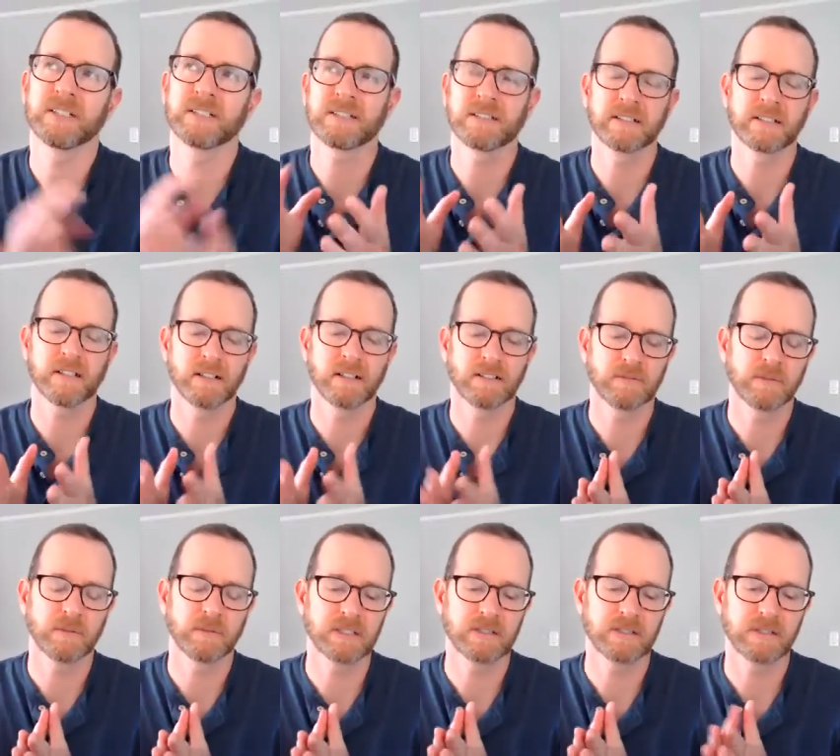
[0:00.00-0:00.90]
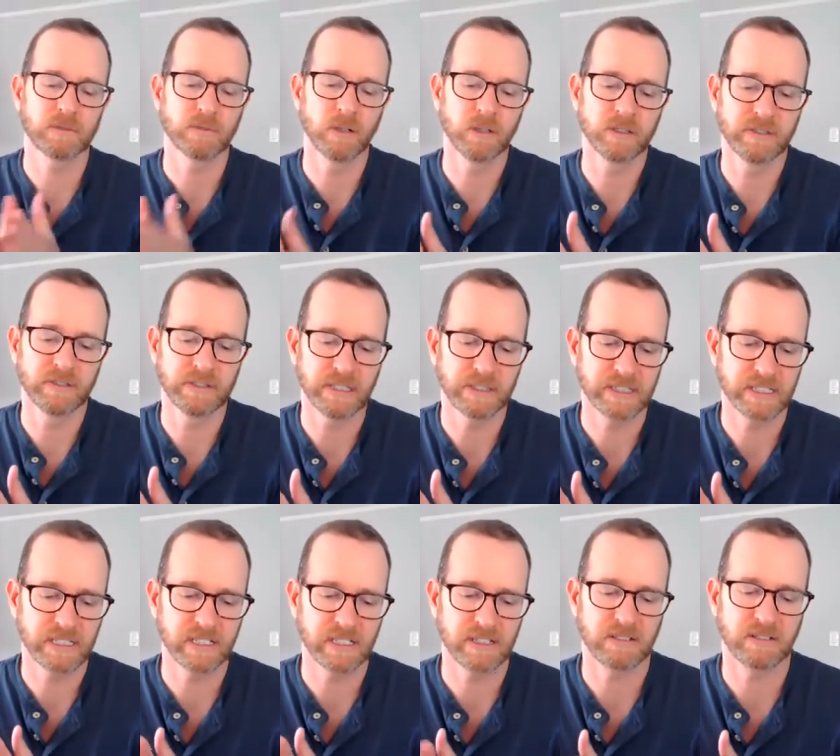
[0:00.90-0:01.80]
what is the role of a yoga
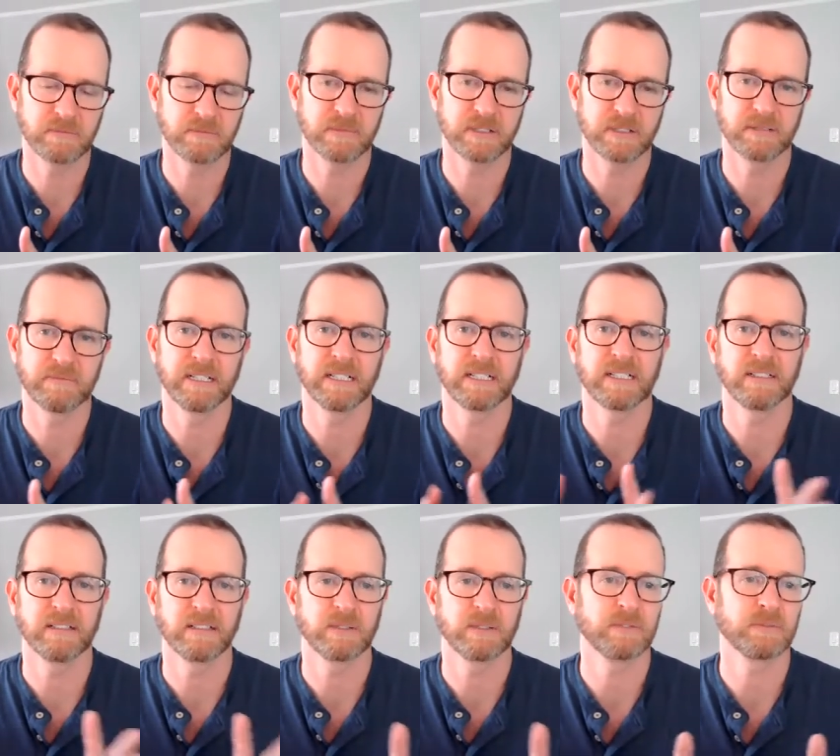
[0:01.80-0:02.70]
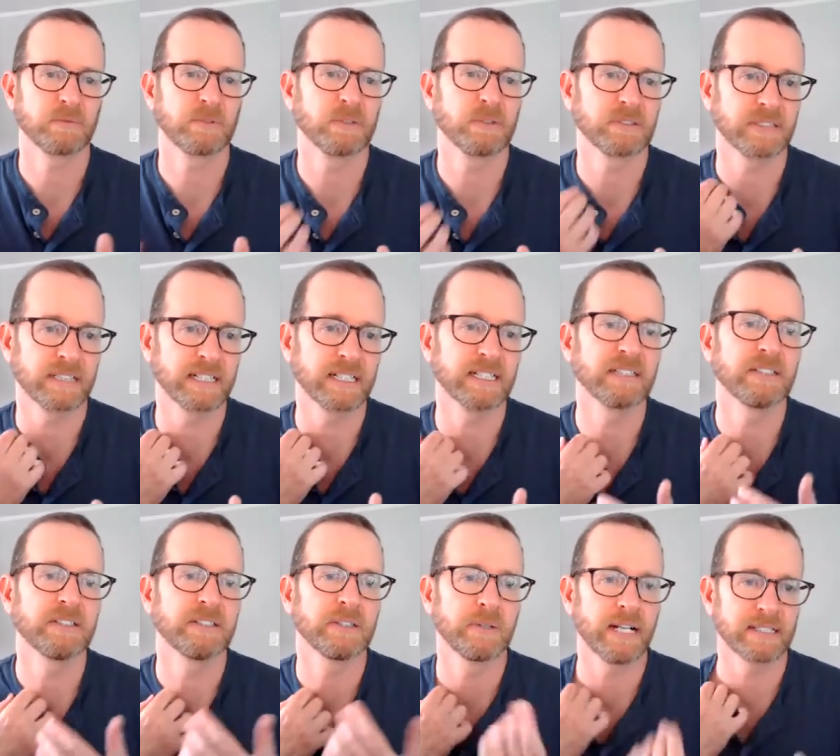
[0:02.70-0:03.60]
teacher in making those rules, like in
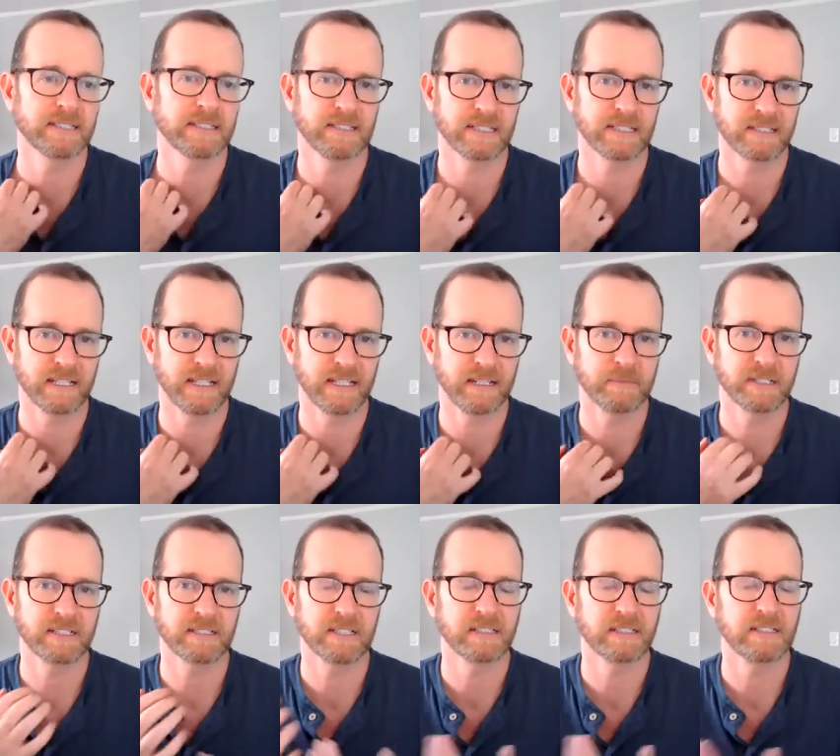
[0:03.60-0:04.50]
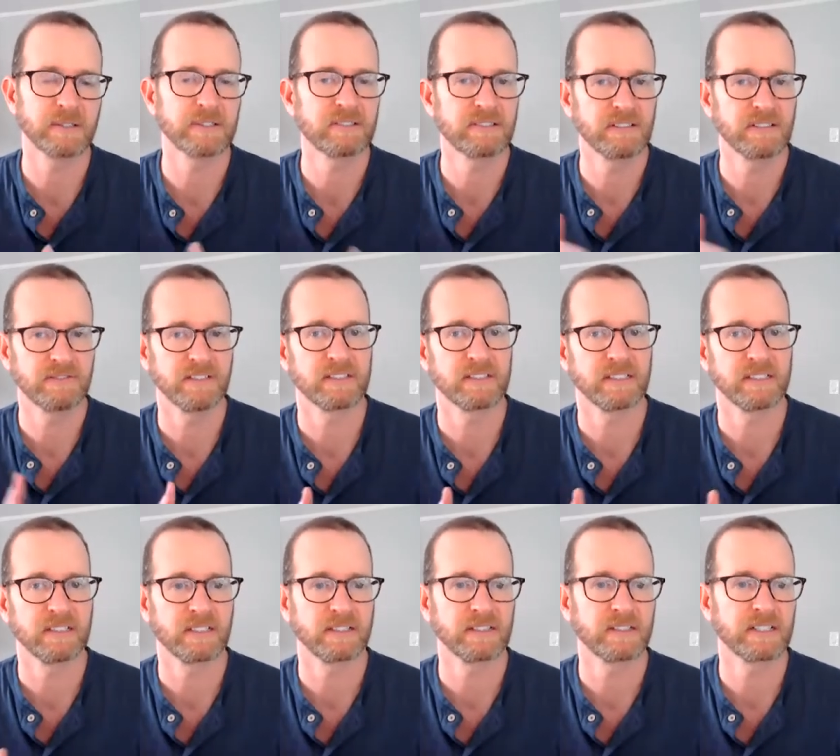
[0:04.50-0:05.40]
the US, let's say, because I know it's different
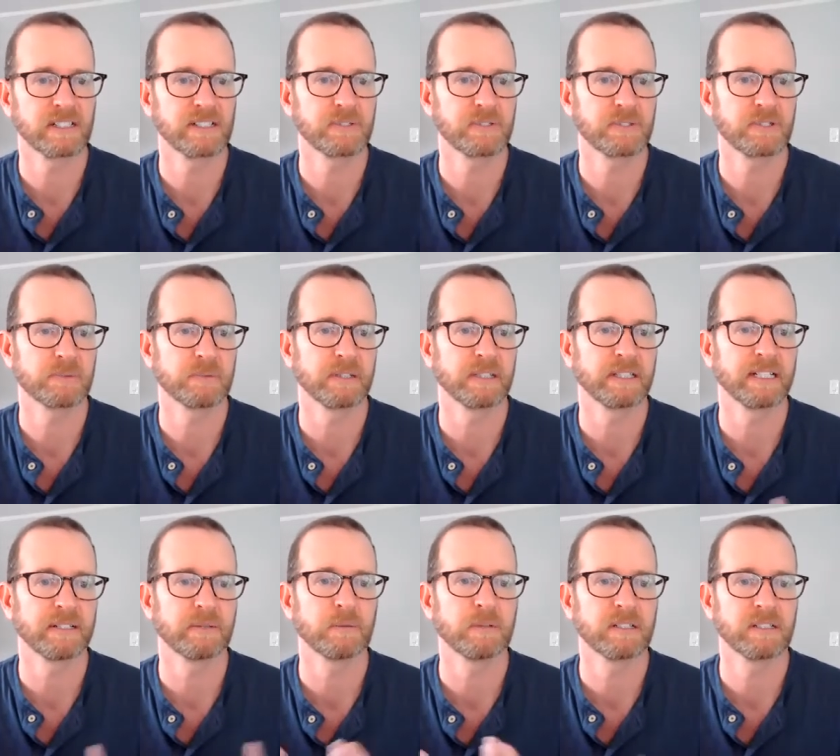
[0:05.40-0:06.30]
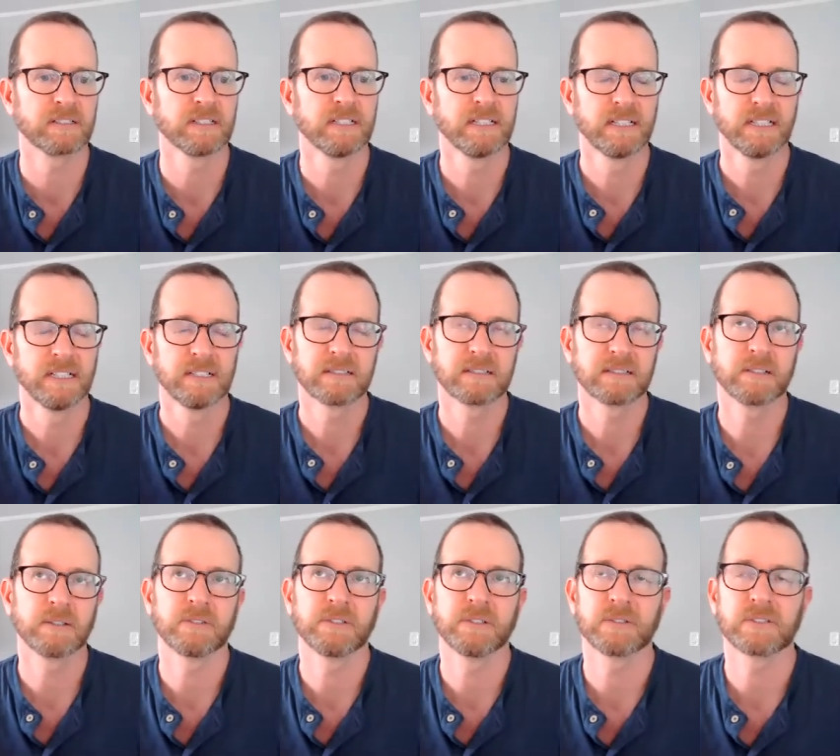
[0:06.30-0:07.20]
in other countries, but like
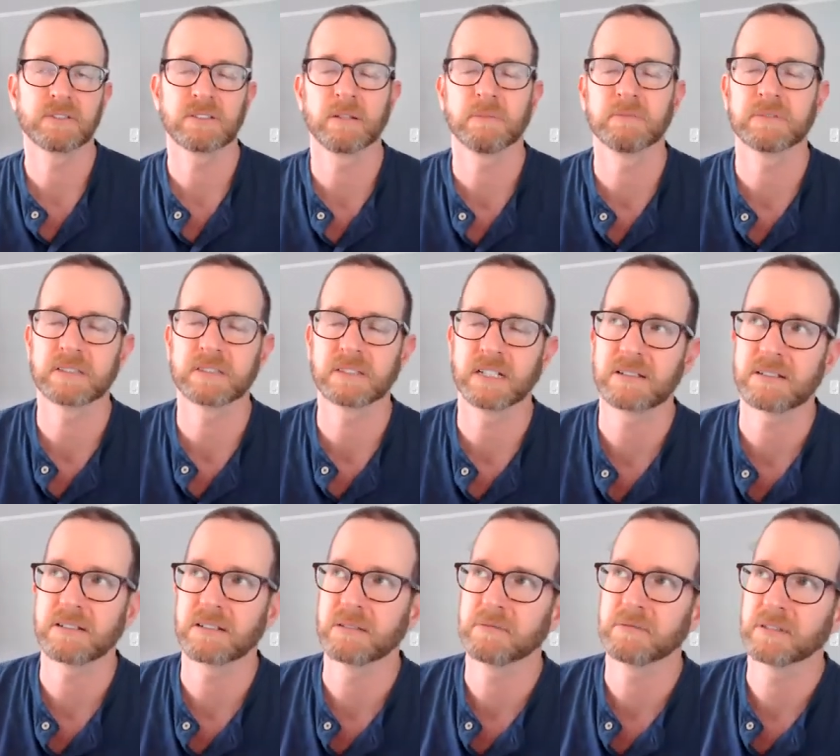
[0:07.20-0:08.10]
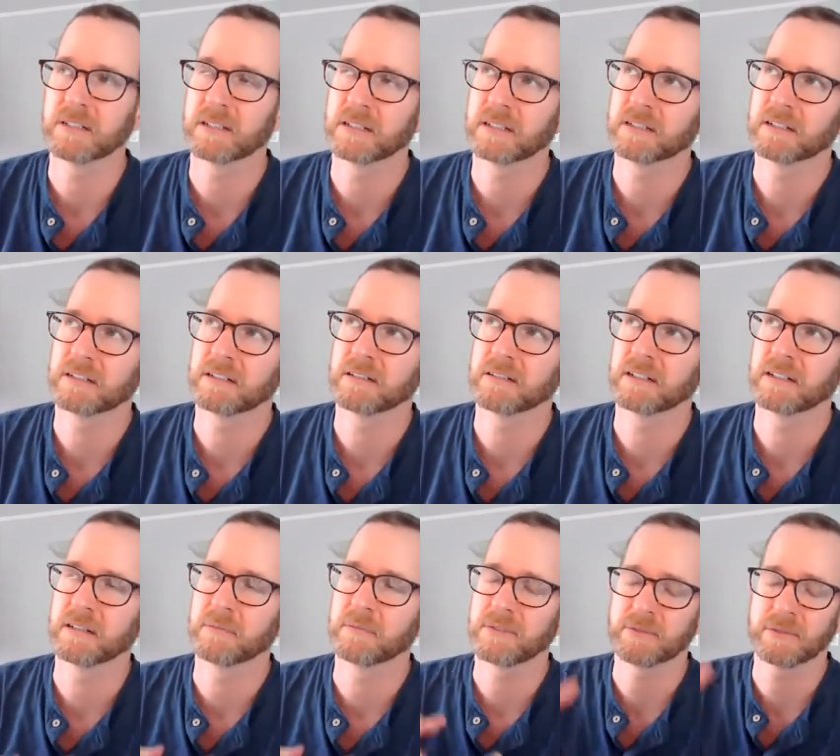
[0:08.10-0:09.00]
so there was some discussion in
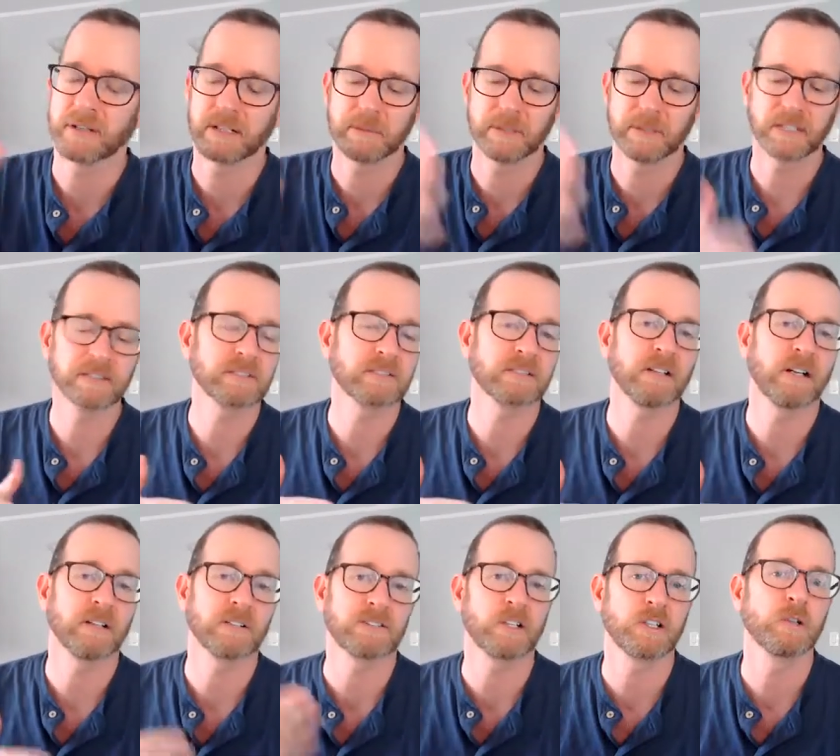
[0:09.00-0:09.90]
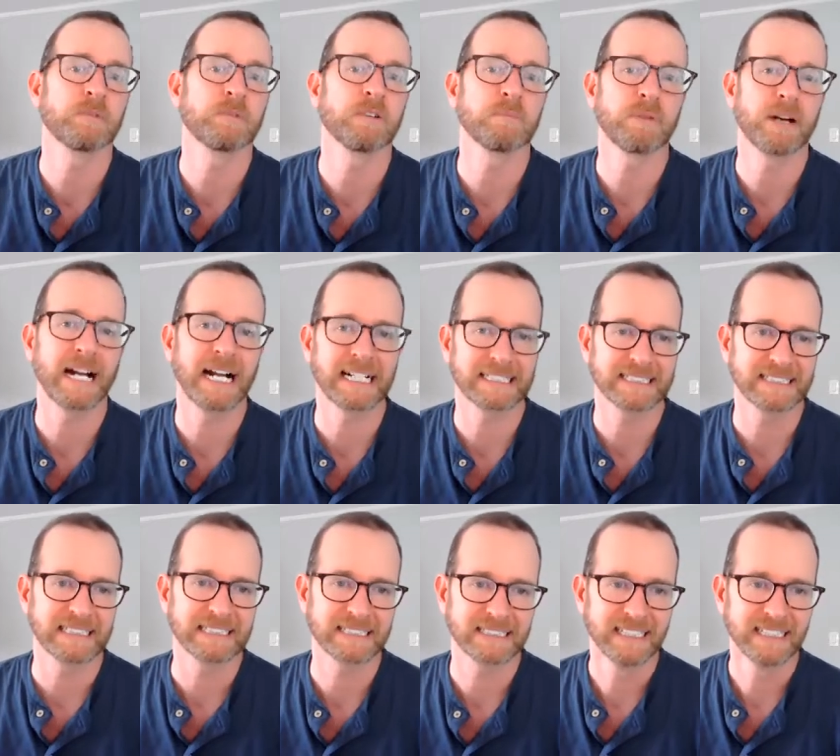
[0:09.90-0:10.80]
the thread about our scope of
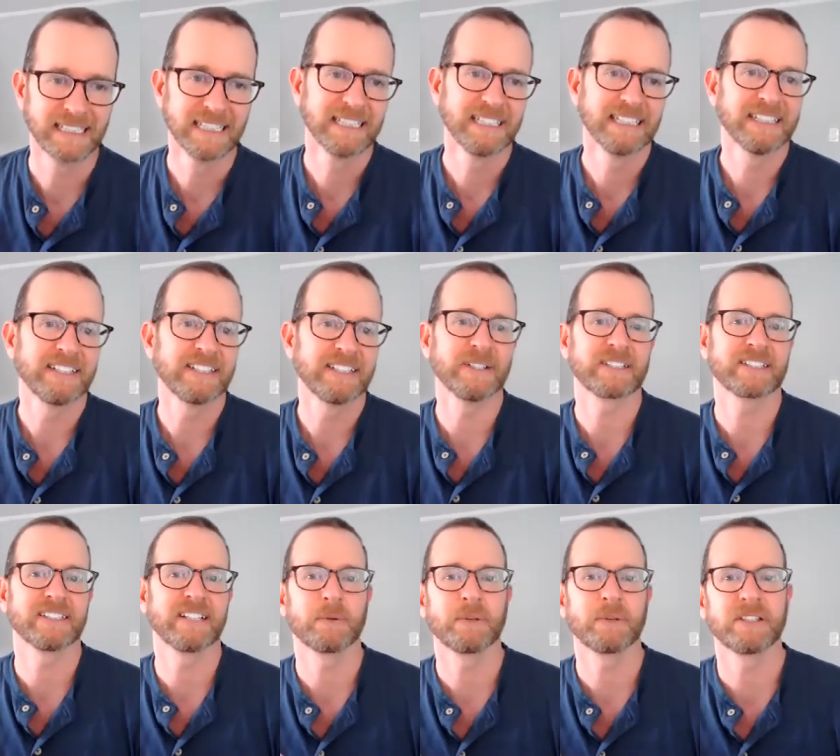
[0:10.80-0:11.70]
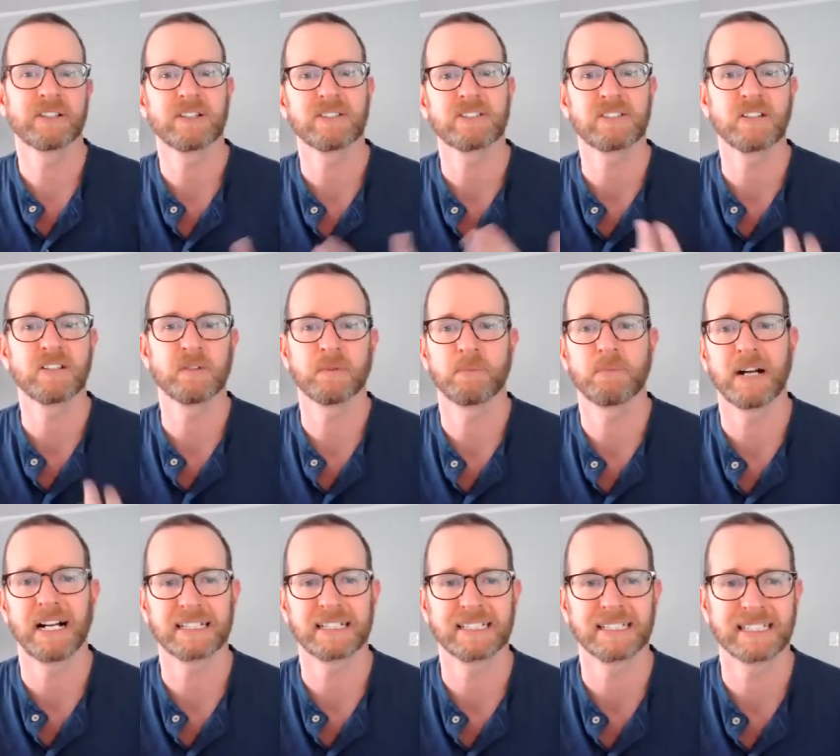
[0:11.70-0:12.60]
practice. It's not within our scope of
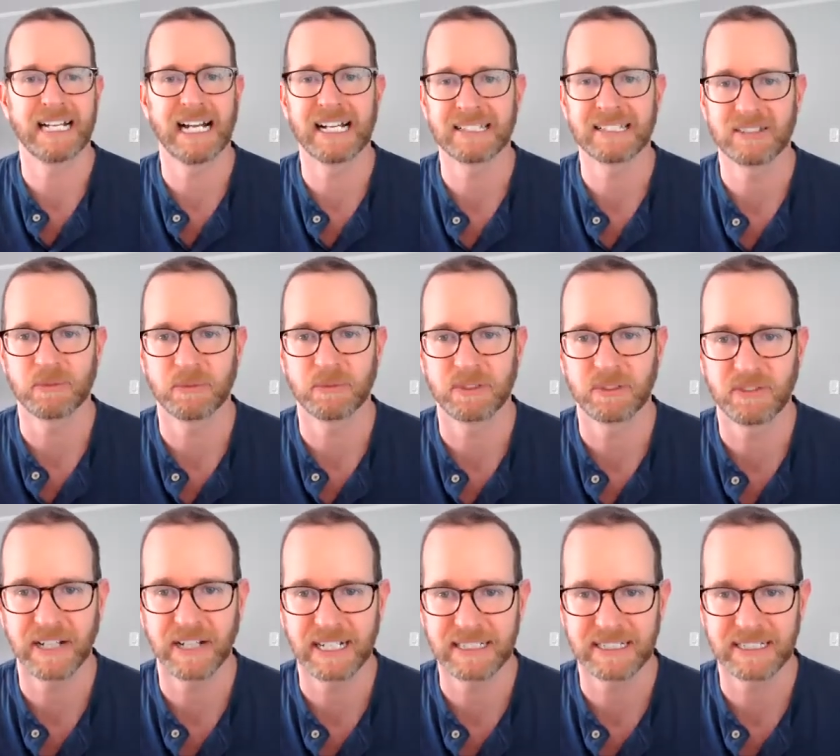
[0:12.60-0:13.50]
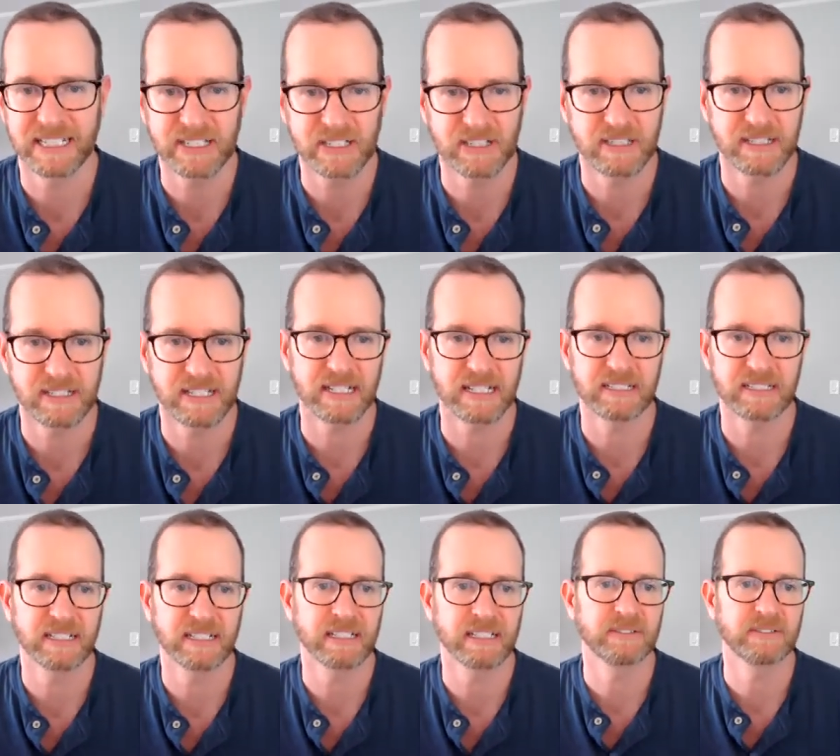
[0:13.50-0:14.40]
practice to ask someone their vaccination status.
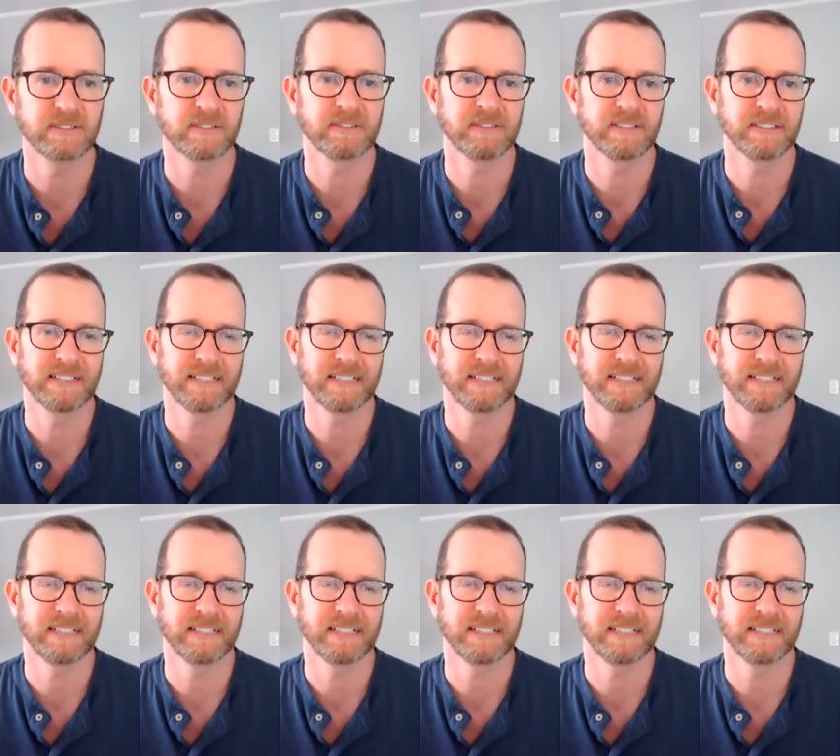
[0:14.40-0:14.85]
And I don't